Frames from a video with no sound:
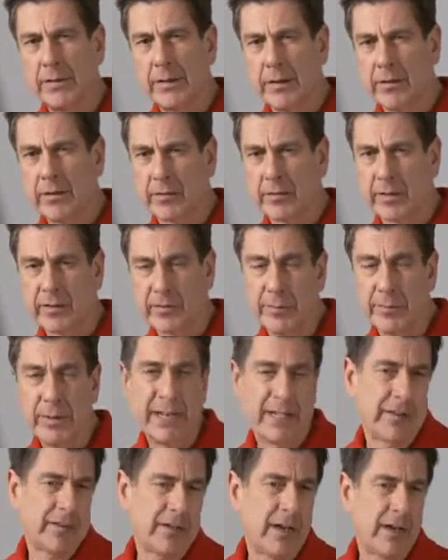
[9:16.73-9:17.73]
that's
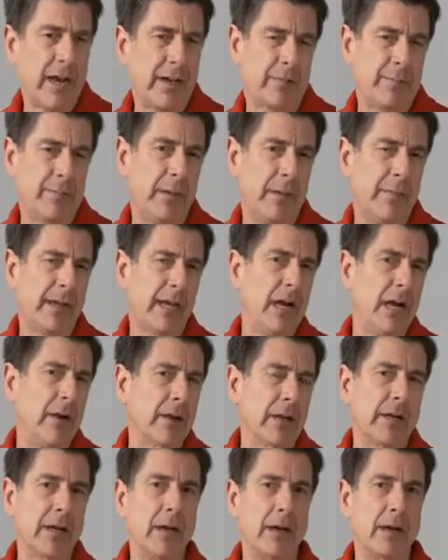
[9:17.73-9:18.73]
exhibiting the signs and maybe
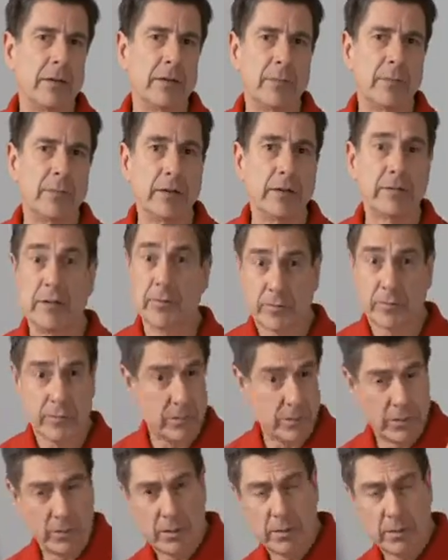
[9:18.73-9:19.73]
carrying a gun, you might say,
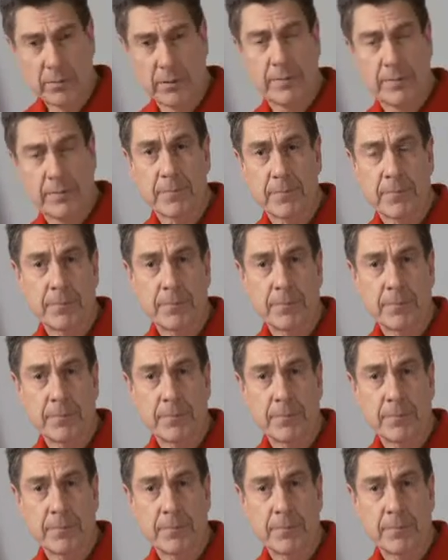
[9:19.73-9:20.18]
"Sir, are you armed?"